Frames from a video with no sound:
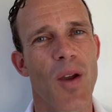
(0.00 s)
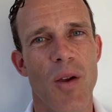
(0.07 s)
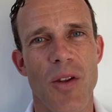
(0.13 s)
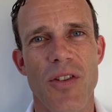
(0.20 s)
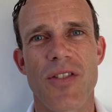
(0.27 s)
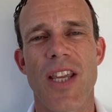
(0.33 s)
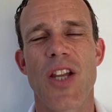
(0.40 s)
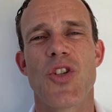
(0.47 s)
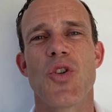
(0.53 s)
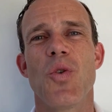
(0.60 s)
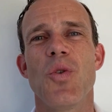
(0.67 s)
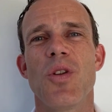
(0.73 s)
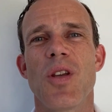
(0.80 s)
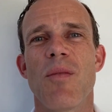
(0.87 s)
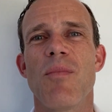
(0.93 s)
Stay
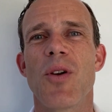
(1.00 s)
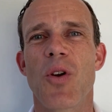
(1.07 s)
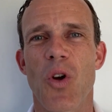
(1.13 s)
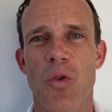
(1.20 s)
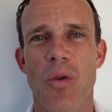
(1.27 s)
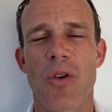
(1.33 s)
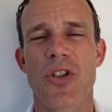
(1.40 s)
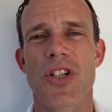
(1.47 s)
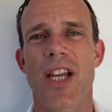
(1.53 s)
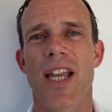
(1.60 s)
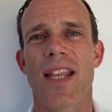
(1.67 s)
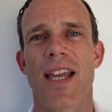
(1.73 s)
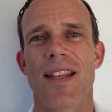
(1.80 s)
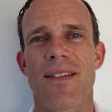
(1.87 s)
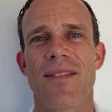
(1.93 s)
tuned, because we will share
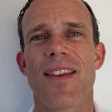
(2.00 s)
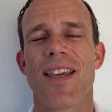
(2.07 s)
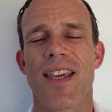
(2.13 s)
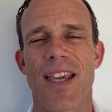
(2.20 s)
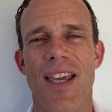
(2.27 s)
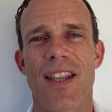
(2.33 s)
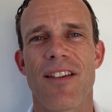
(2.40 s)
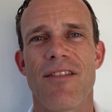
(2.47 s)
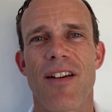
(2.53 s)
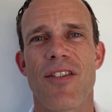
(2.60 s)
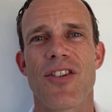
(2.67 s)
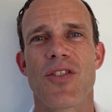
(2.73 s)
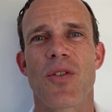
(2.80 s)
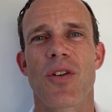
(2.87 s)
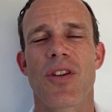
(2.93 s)
that in a very
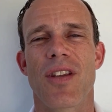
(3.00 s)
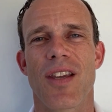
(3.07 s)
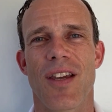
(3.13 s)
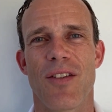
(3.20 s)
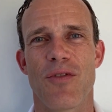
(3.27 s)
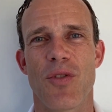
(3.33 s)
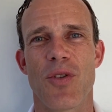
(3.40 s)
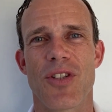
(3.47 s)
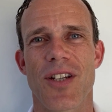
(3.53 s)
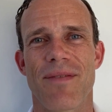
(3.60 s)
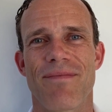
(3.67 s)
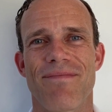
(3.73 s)
short future.